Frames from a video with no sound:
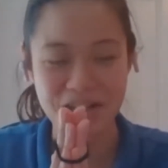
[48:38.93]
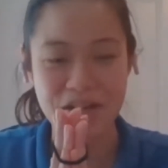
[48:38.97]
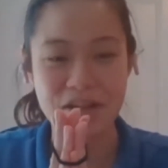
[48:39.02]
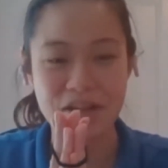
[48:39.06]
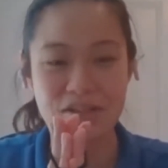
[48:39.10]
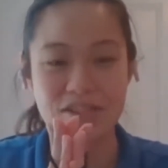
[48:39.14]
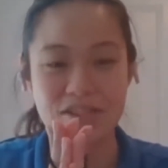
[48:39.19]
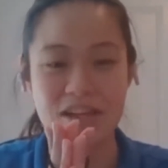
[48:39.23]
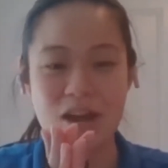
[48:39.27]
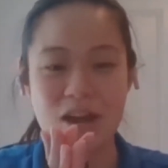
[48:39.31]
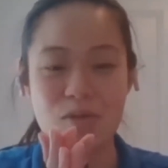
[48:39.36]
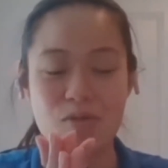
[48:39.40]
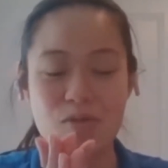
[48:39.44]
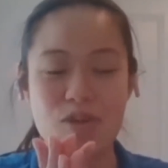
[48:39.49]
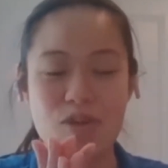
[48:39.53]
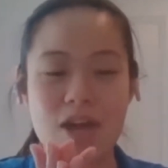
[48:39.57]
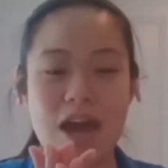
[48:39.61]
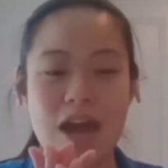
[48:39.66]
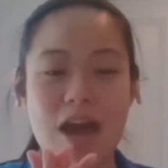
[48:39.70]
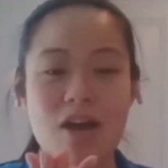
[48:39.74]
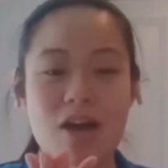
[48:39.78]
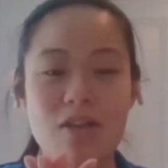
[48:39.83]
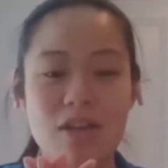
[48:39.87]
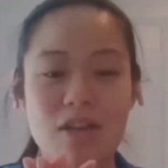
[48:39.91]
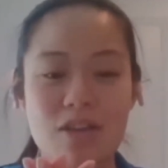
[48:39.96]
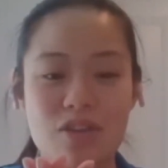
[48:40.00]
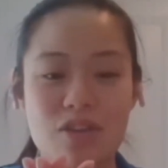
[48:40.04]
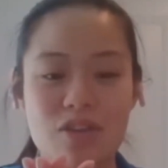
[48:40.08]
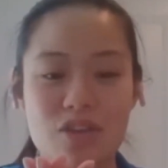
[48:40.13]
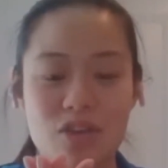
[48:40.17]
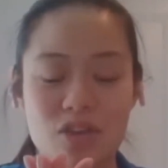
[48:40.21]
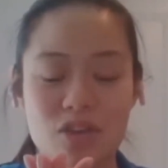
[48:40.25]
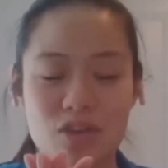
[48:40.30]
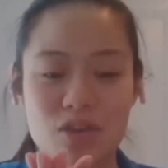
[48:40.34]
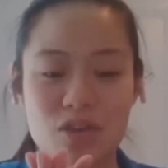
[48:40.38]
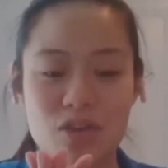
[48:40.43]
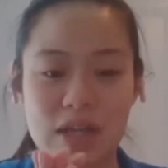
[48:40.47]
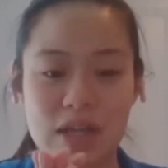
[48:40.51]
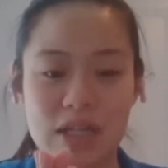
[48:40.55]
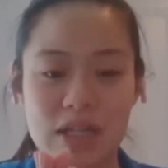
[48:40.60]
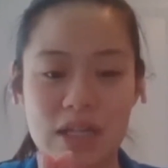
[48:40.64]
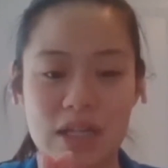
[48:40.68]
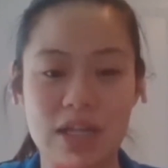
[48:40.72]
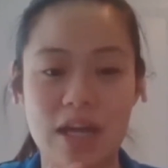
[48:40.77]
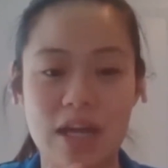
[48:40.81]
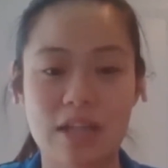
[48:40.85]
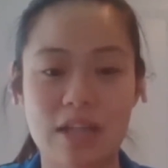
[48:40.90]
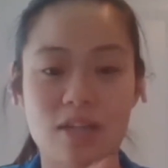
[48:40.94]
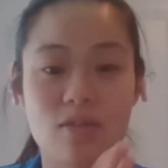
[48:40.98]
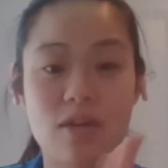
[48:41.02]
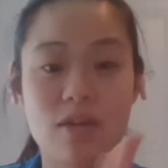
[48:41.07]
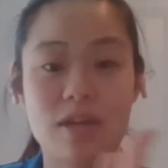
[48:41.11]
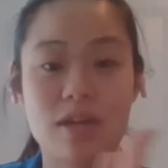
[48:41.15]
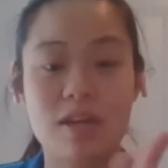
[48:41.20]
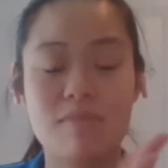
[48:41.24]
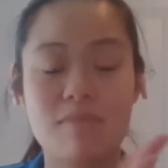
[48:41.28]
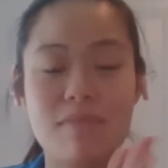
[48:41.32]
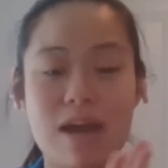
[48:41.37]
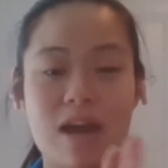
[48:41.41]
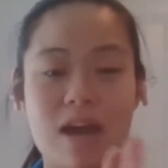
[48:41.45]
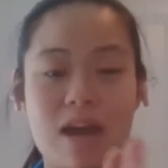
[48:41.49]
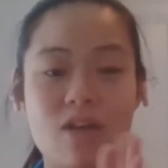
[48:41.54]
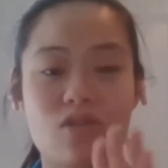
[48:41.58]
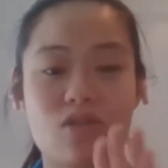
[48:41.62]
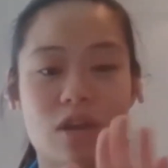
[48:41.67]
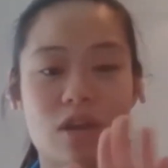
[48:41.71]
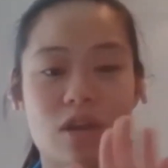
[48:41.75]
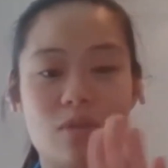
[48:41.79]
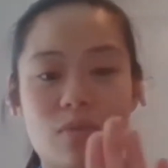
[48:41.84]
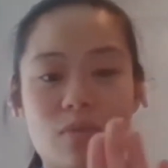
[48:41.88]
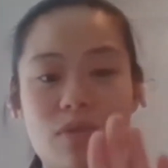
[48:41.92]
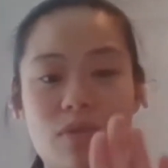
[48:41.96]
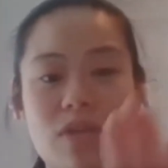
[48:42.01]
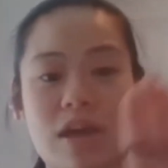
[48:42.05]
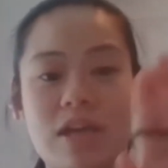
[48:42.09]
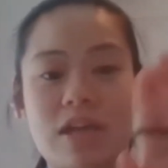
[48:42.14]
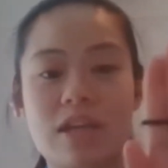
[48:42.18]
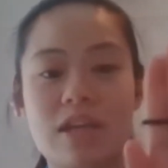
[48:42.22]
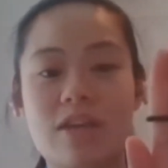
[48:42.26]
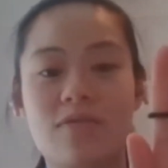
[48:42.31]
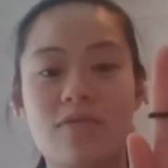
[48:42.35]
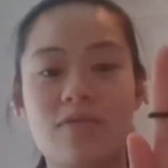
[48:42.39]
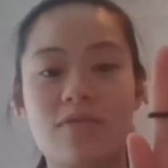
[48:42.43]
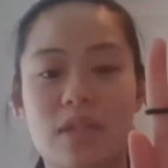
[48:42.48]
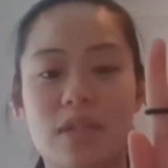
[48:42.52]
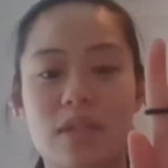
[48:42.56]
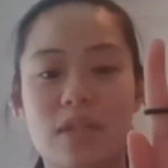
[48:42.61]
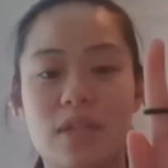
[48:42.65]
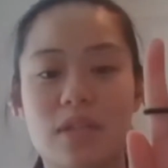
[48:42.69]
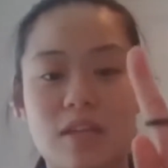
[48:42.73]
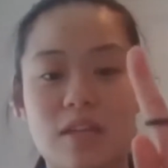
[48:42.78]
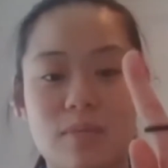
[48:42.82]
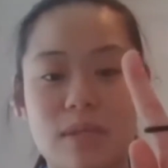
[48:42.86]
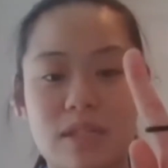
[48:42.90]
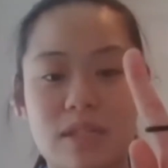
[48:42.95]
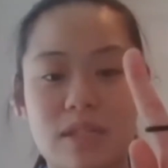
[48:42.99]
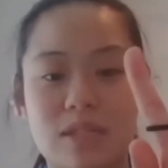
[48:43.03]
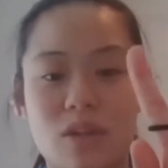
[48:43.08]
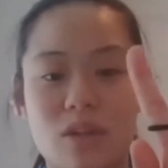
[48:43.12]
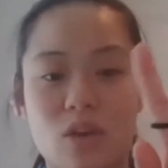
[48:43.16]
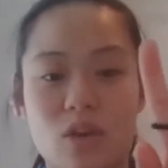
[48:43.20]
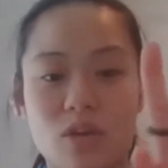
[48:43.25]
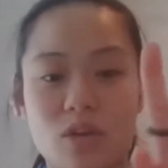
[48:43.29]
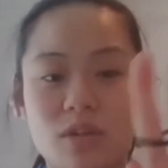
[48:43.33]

to help challenge your exercise. So you can imagine with any of those things we did